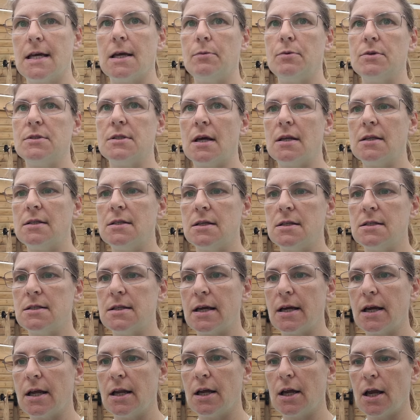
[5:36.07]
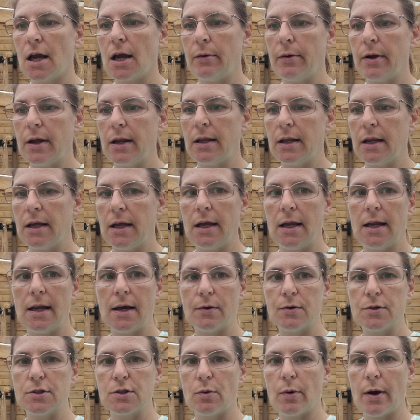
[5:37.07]
table centres they're going to go in the
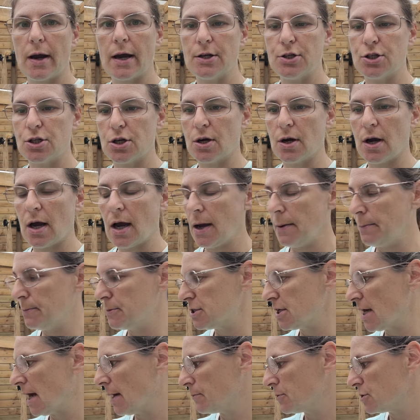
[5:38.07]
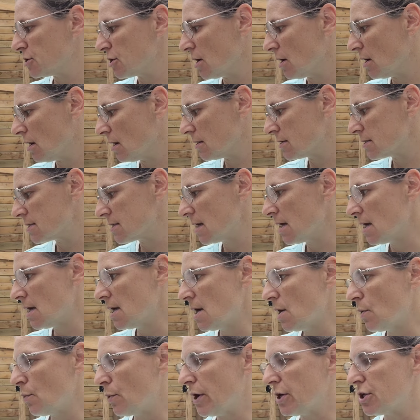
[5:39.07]
little square um, jam jars
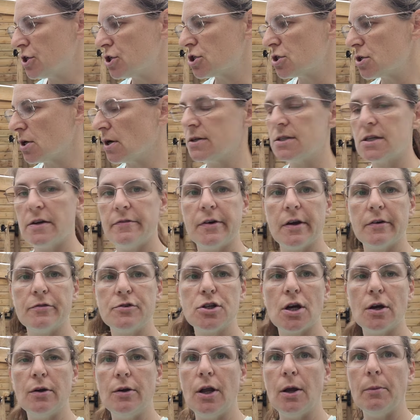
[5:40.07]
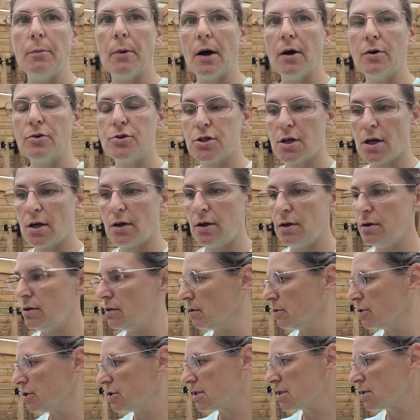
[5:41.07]
which I don't think I've shown you but I'll show you
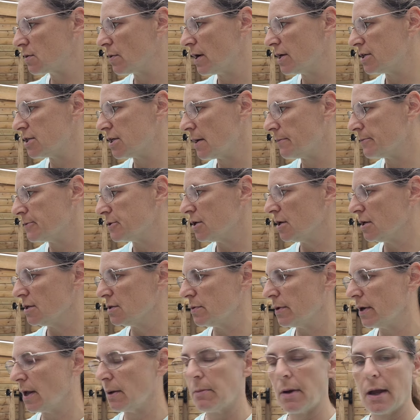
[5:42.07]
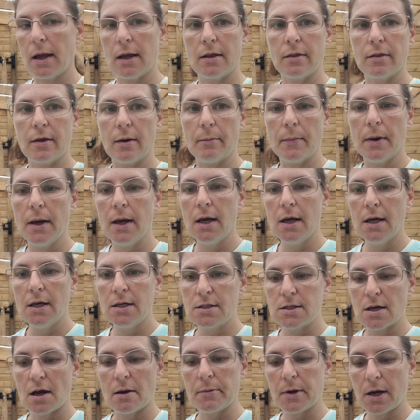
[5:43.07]
the square jam jars when I make them
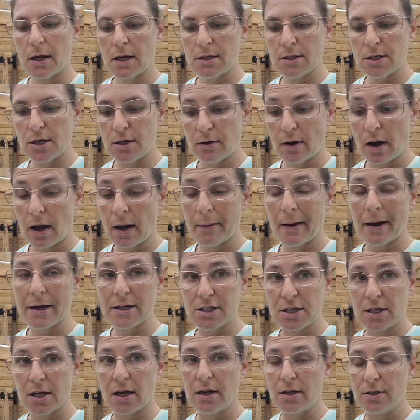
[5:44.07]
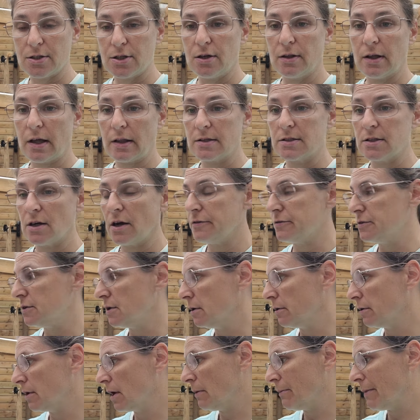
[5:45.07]
so I'm going to do I'm actually going to do that this
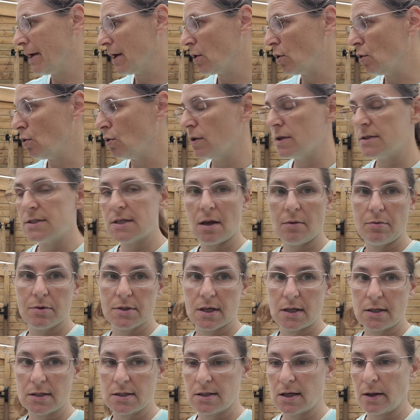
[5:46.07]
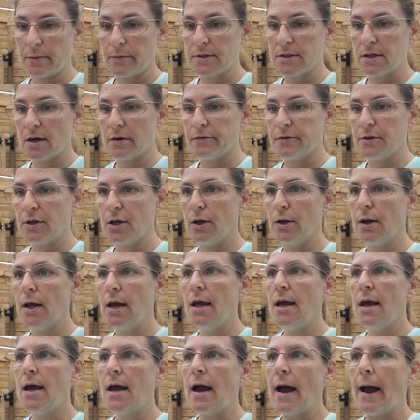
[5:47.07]
afternoon I'm going to make all the table centres up this afternoon
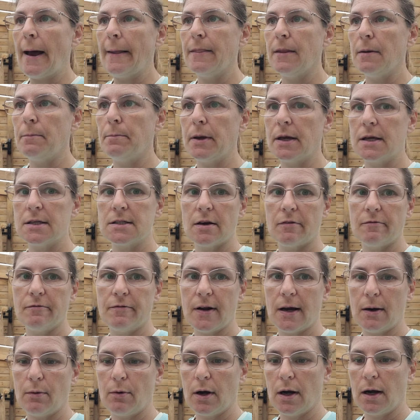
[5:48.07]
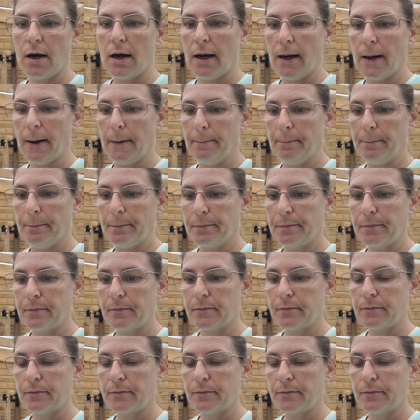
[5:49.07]
and the big sunflower um,